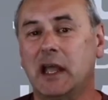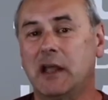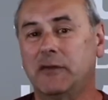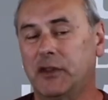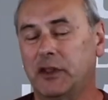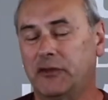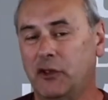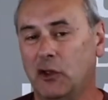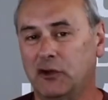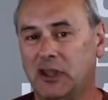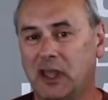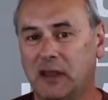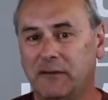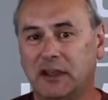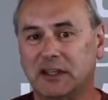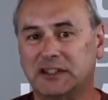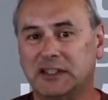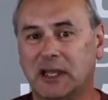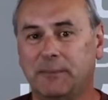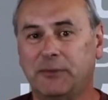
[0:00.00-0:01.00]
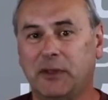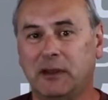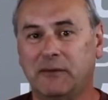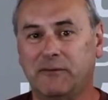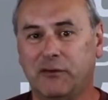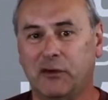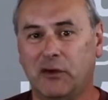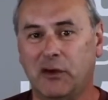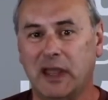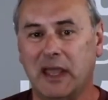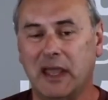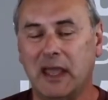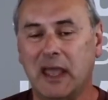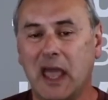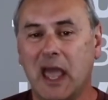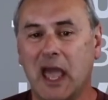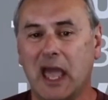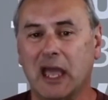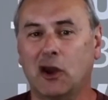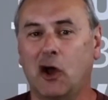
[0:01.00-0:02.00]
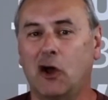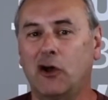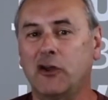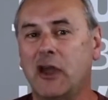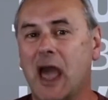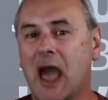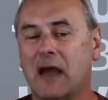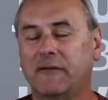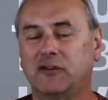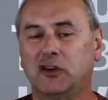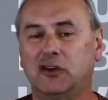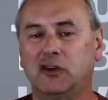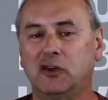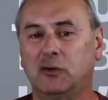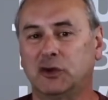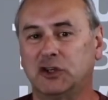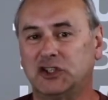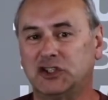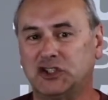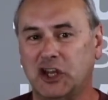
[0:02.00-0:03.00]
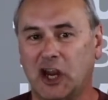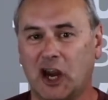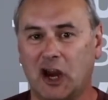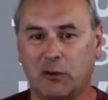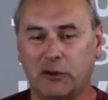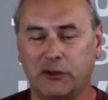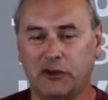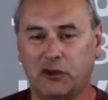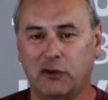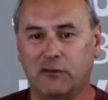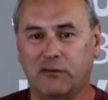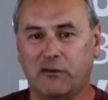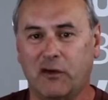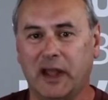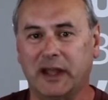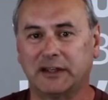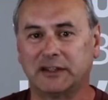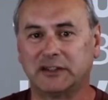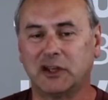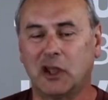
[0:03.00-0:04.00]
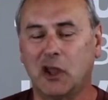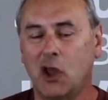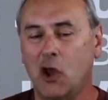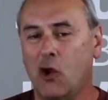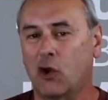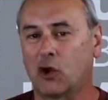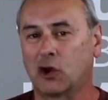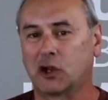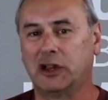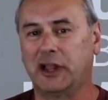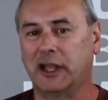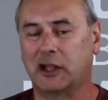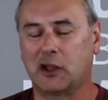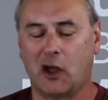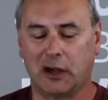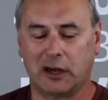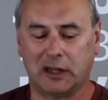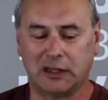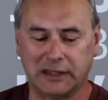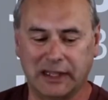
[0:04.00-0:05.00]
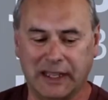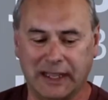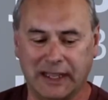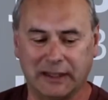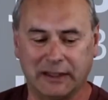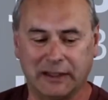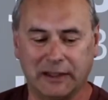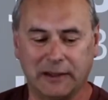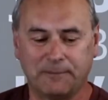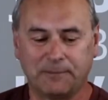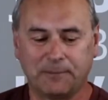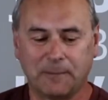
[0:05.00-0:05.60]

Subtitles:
that they'll give you something free and all you have to do is share with your friends or click on a link?